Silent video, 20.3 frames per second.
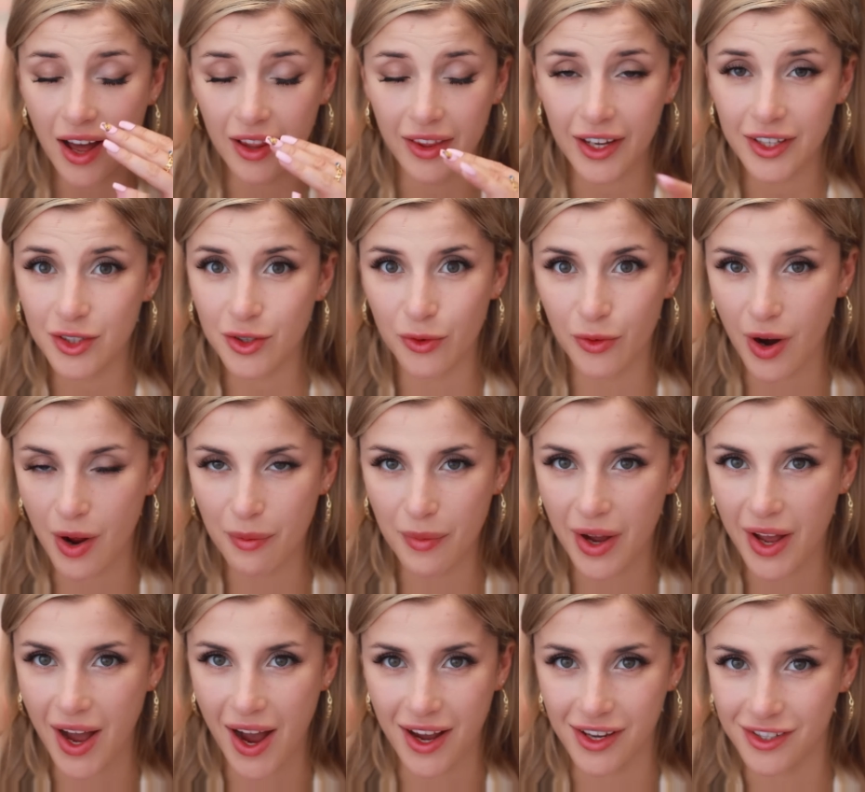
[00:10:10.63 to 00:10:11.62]
I like to rub
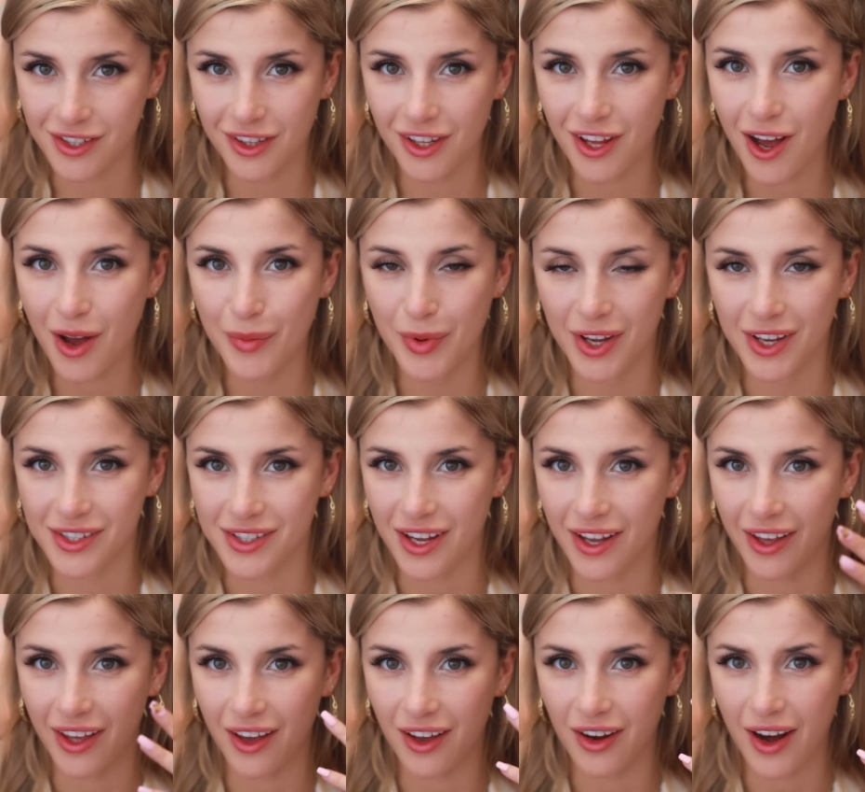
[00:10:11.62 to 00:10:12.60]
my eyes a lot because
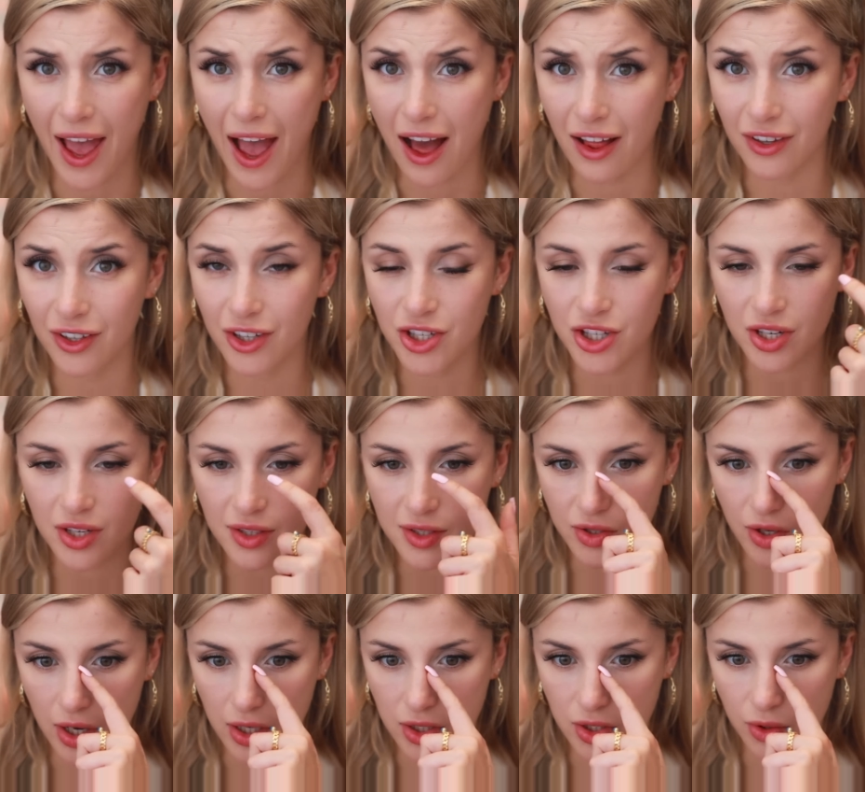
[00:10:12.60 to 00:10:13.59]
I get
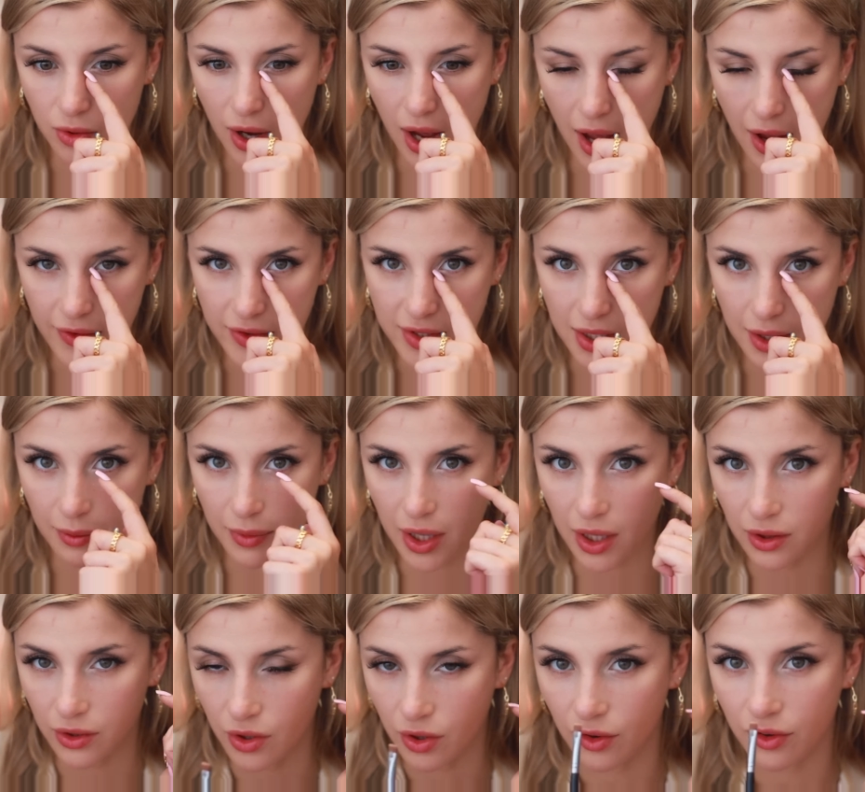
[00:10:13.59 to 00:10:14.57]
allergies, so I do have some
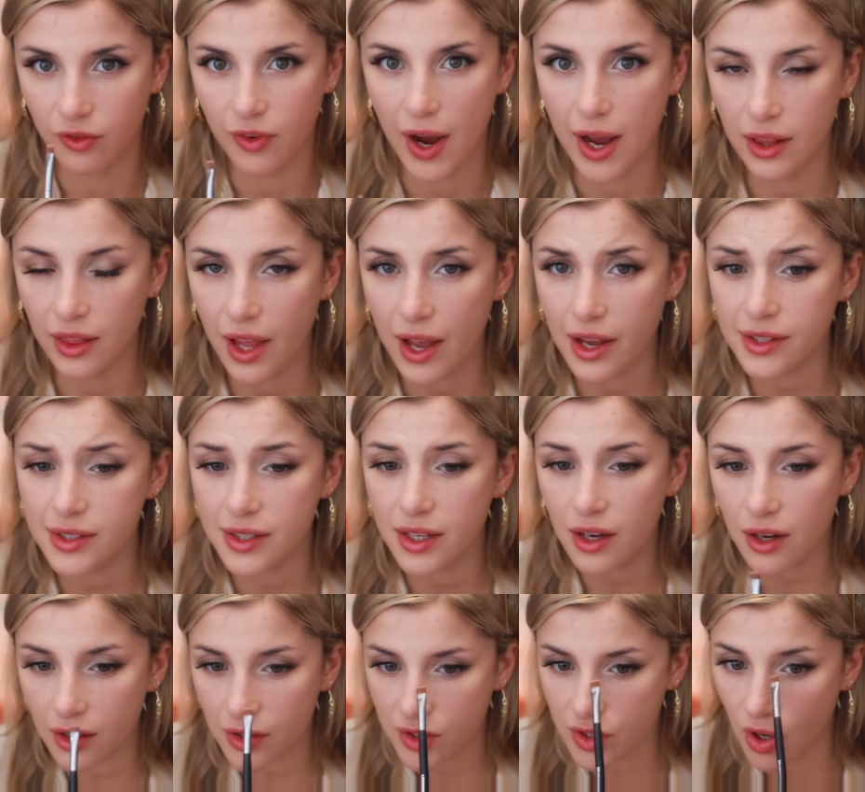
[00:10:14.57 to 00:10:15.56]
like little fine lines
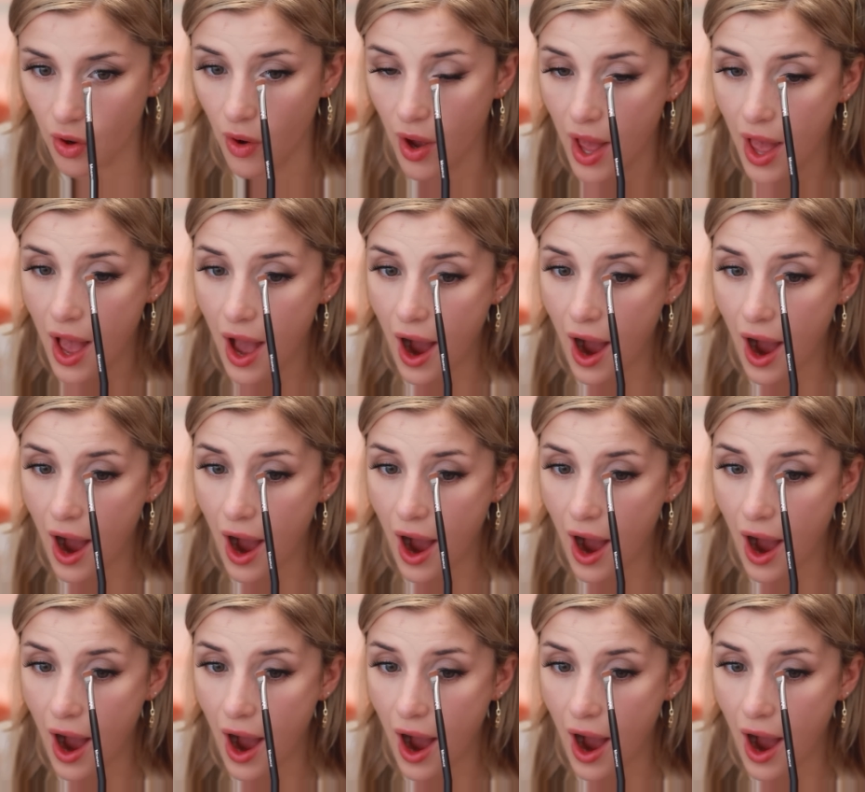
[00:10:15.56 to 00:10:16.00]
here. So